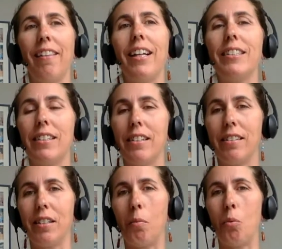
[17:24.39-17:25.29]
lessen
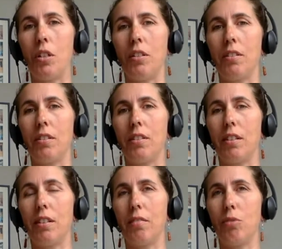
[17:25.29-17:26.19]

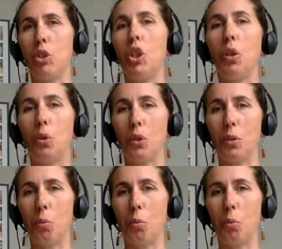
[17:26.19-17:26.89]
someone's dose.